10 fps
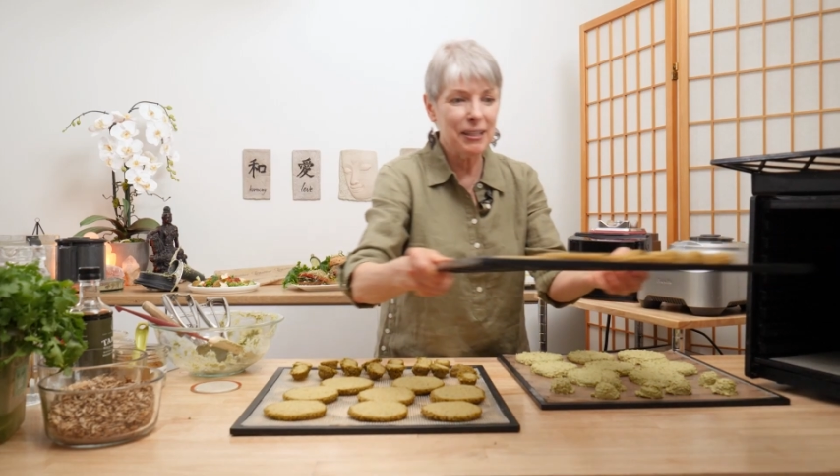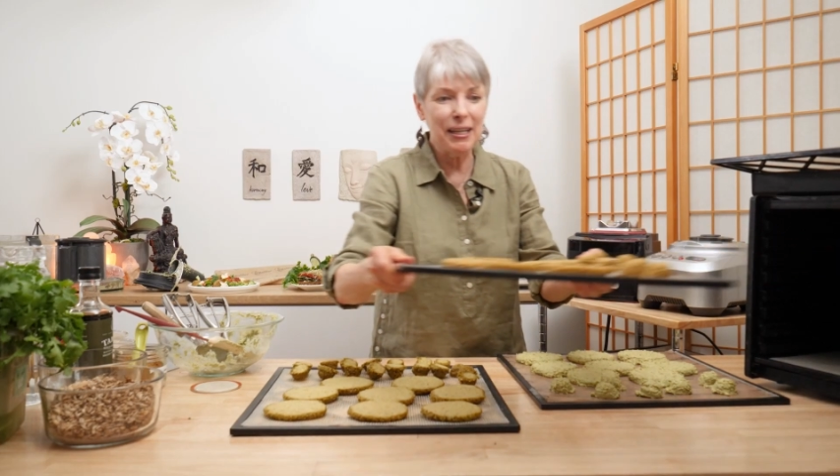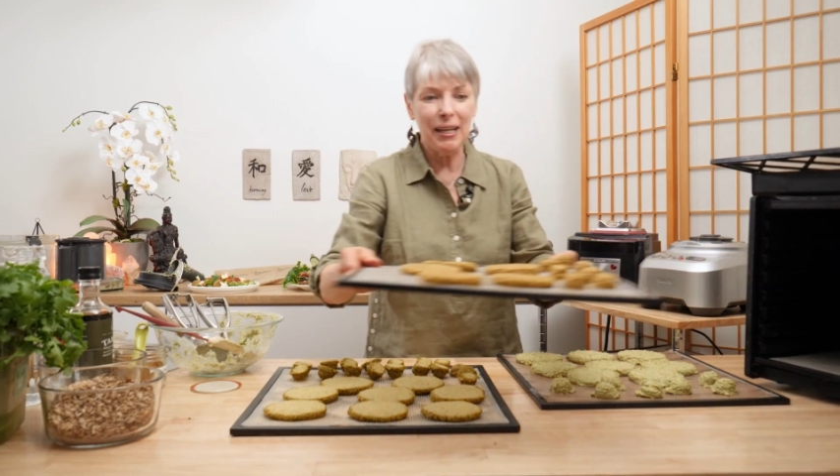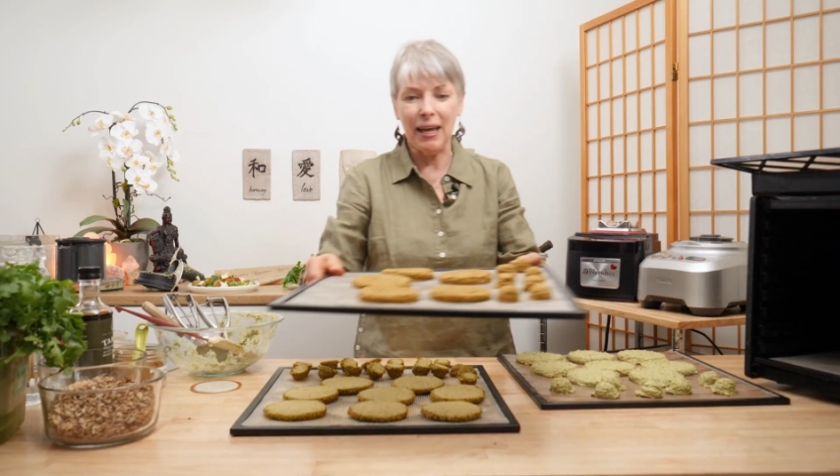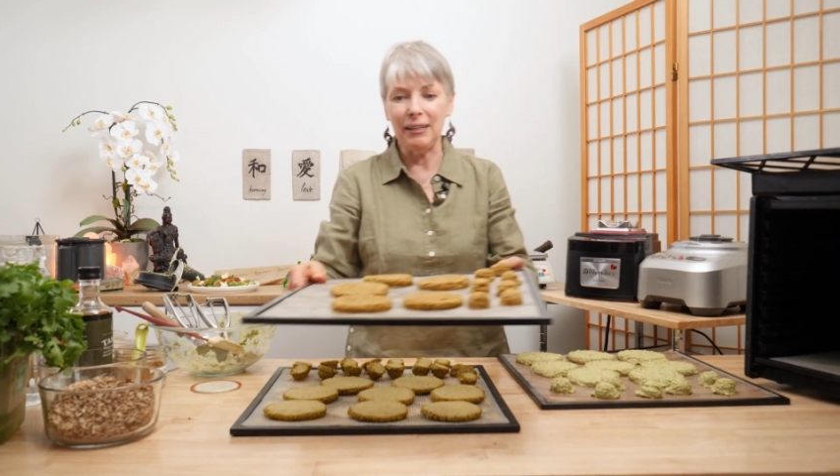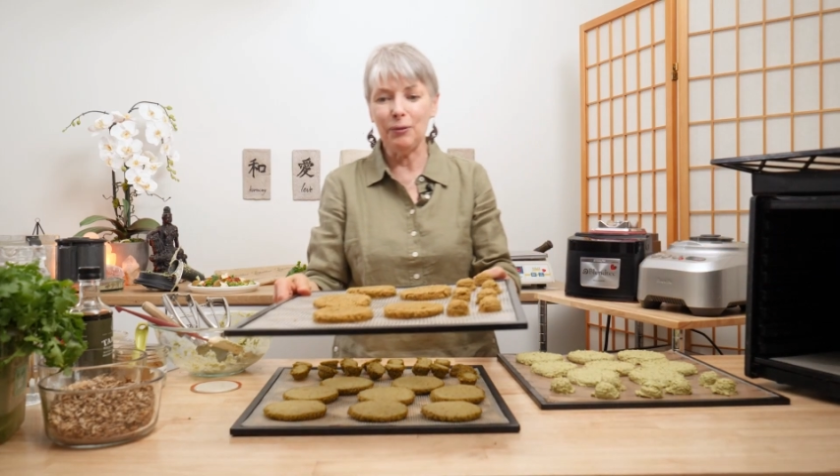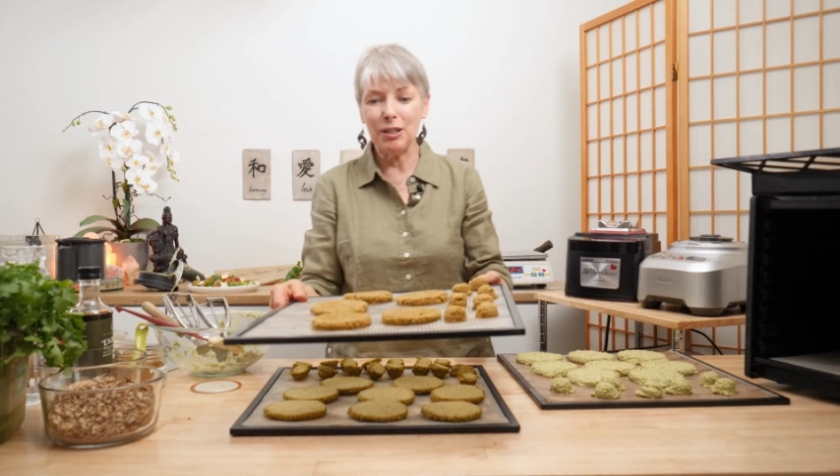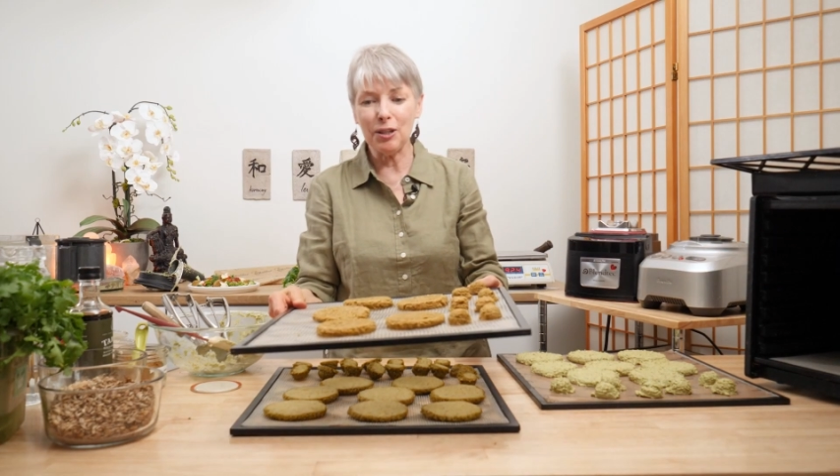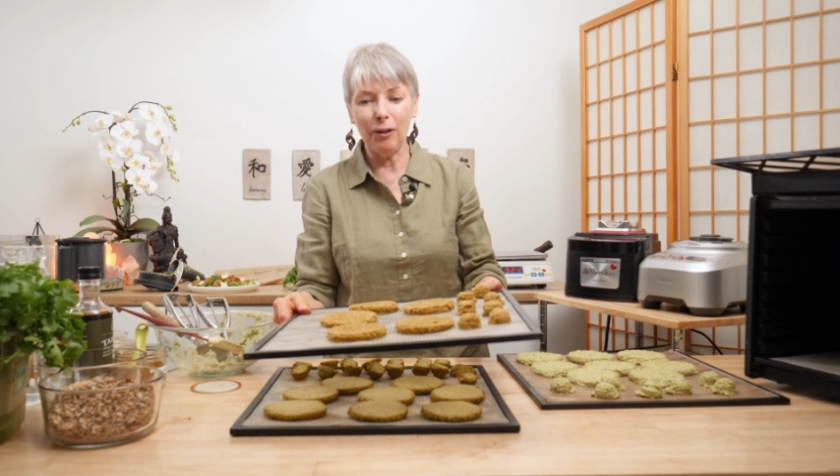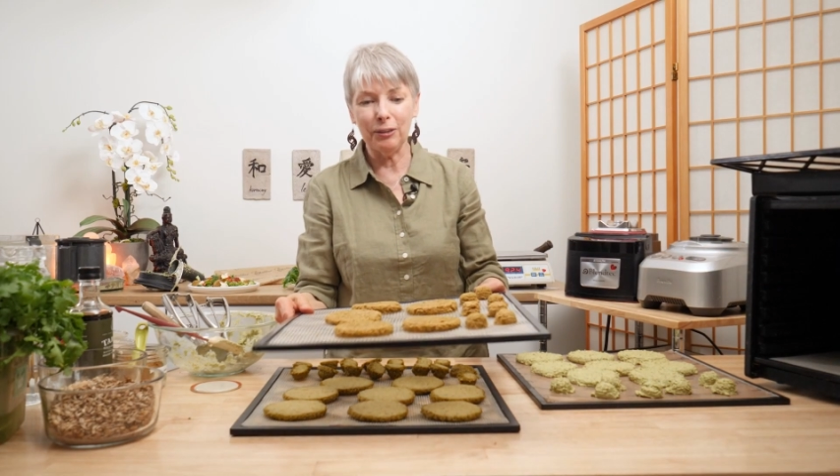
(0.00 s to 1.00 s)
the end
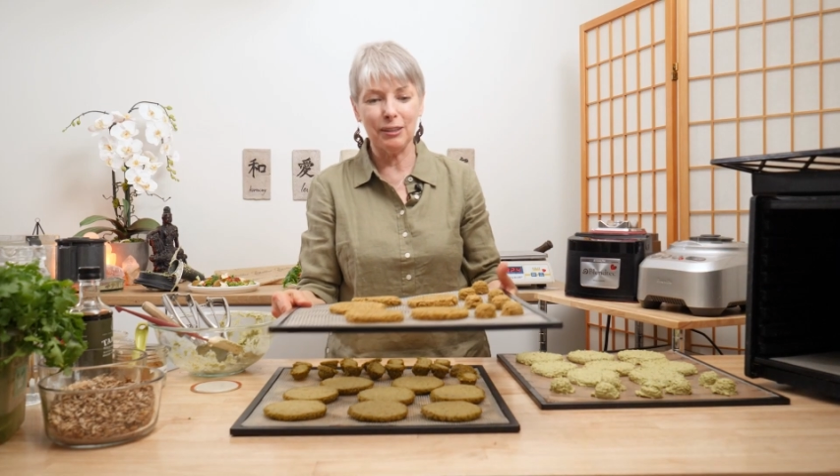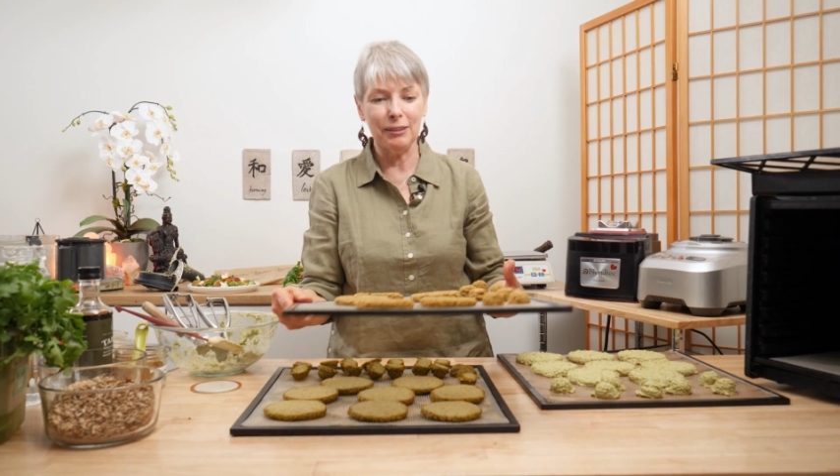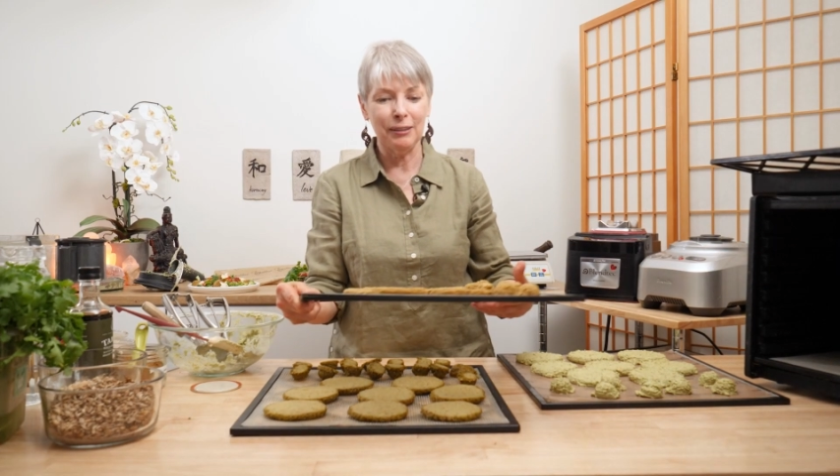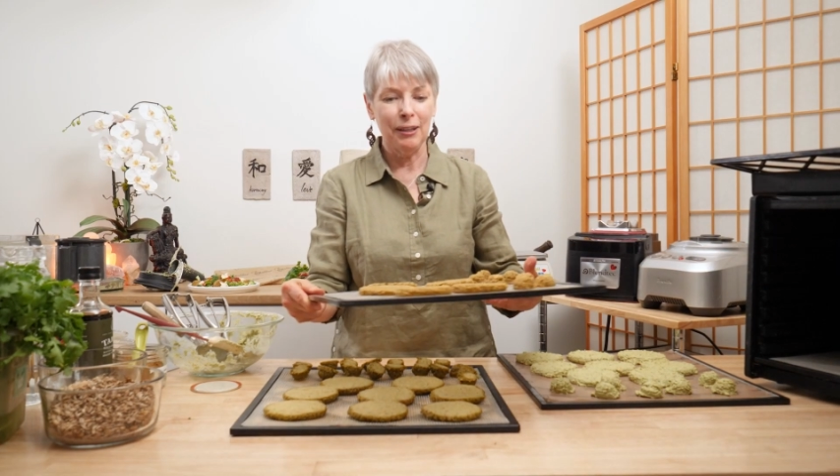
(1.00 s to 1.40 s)
result.